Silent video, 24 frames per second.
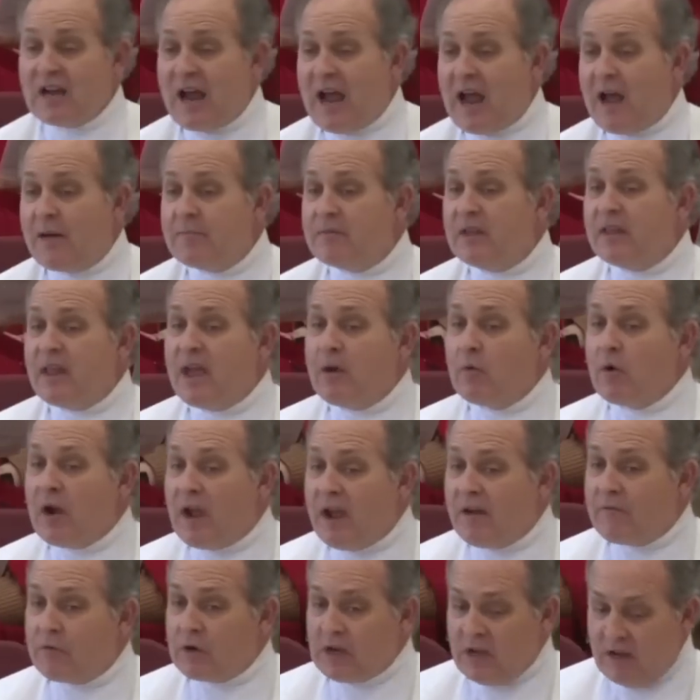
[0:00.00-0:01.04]
time that they were
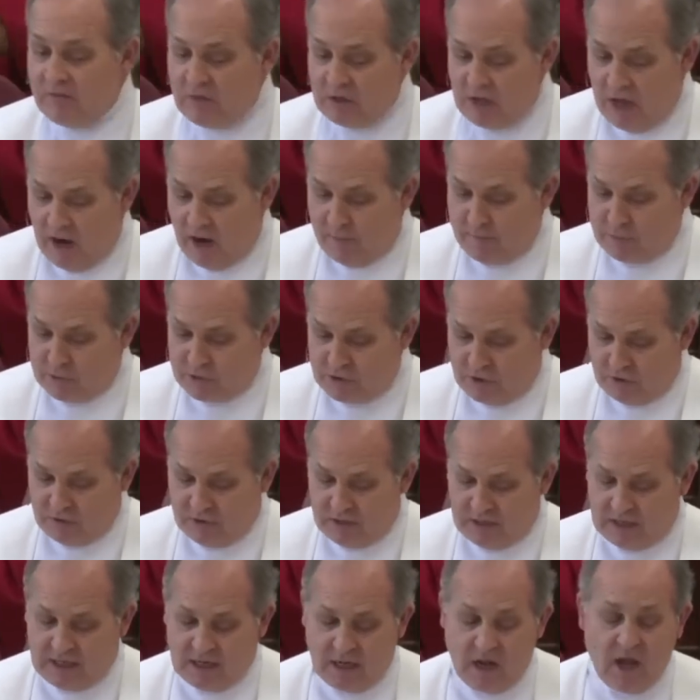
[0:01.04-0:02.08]
ever given the
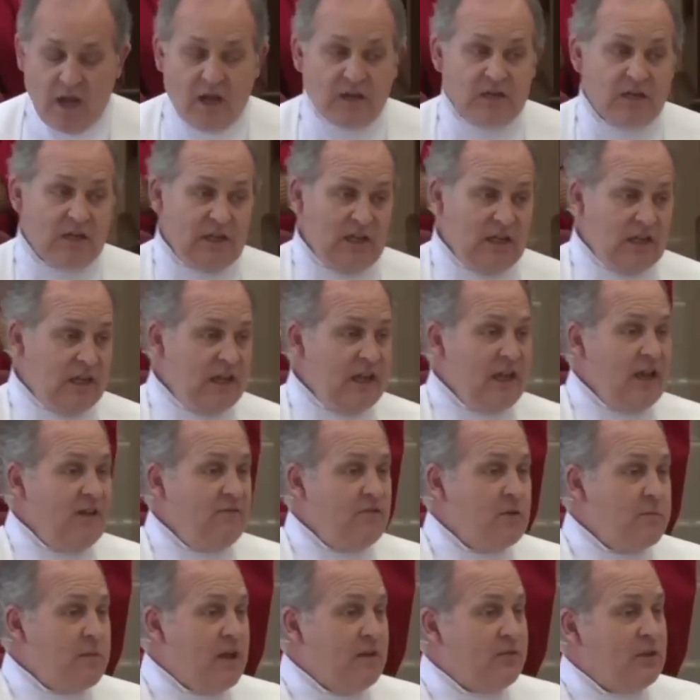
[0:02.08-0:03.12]
opportunity to leave
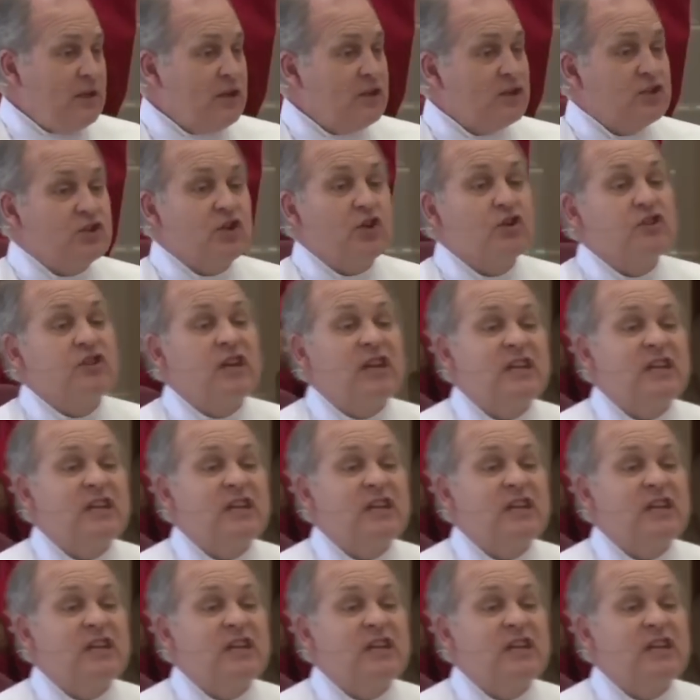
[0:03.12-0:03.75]
the Methodist church